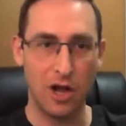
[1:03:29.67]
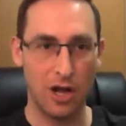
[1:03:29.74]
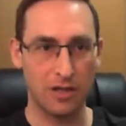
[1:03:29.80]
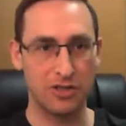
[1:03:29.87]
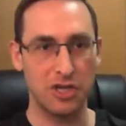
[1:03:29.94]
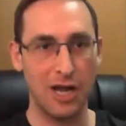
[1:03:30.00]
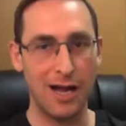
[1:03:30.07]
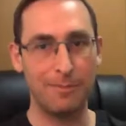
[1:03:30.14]

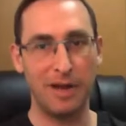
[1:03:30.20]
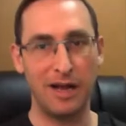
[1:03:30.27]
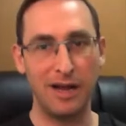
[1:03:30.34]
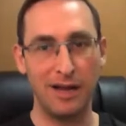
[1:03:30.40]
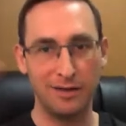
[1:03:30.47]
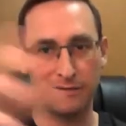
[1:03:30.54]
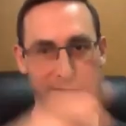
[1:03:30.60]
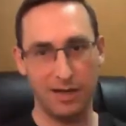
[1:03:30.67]
on top
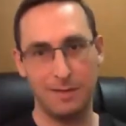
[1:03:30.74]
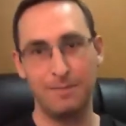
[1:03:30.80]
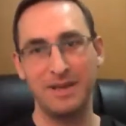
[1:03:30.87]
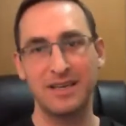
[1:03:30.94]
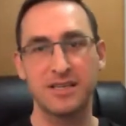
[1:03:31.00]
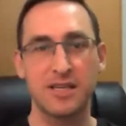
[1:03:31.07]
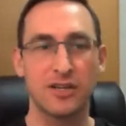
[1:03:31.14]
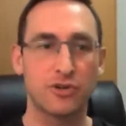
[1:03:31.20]
of a
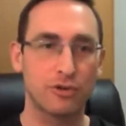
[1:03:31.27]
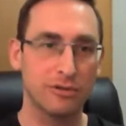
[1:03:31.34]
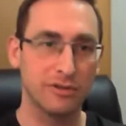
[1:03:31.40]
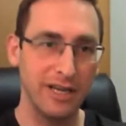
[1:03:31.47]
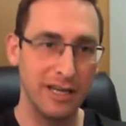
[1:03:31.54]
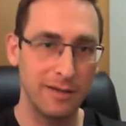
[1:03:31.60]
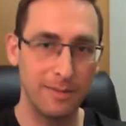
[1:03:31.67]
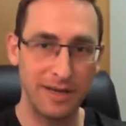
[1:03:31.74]
big central
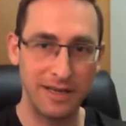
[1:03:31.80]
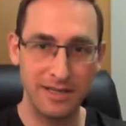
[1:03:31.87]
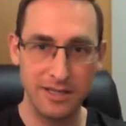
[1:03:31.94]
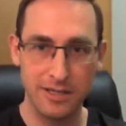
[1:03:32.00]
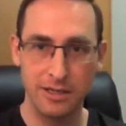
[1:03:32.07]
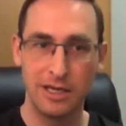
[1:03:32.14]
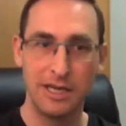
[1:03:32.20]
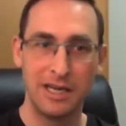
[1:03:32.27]

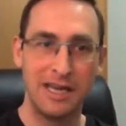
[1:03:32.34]
database,